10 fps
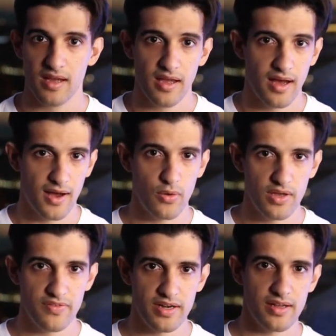
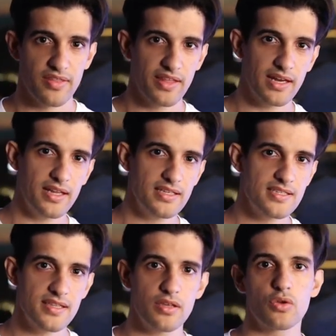However, the least
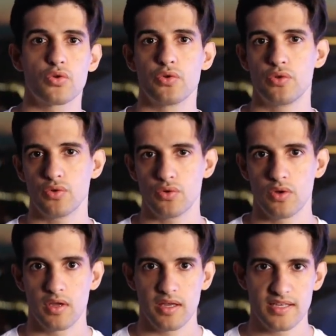thing you could do
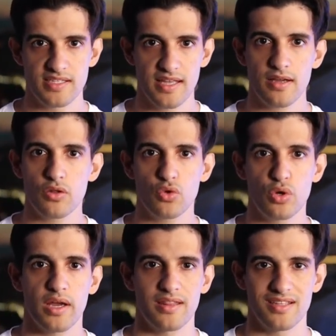is take a look
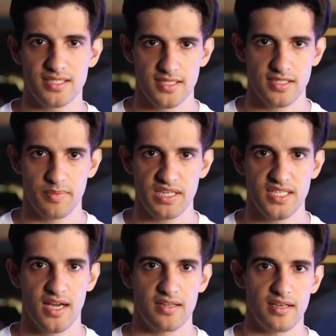at the 60-minute
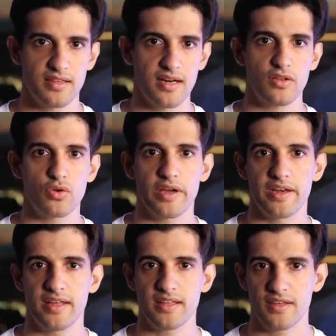chart and try to
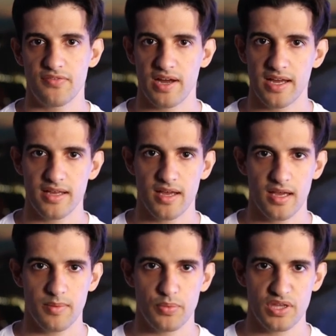identify
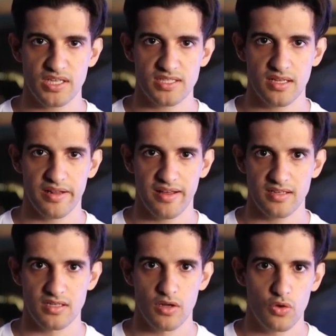a potential range
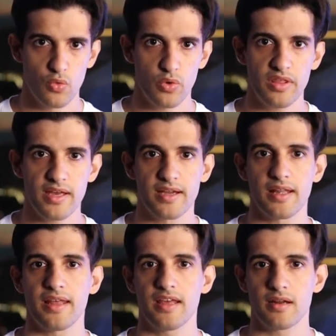with a
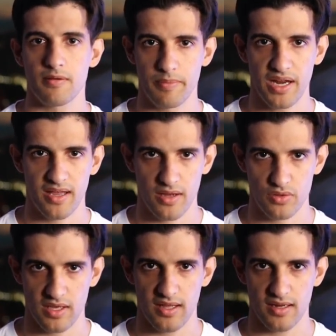clear breakout
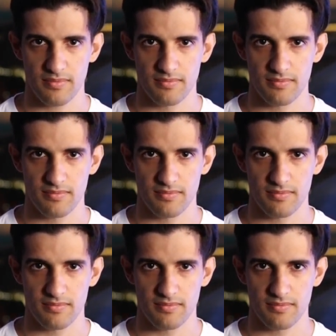area.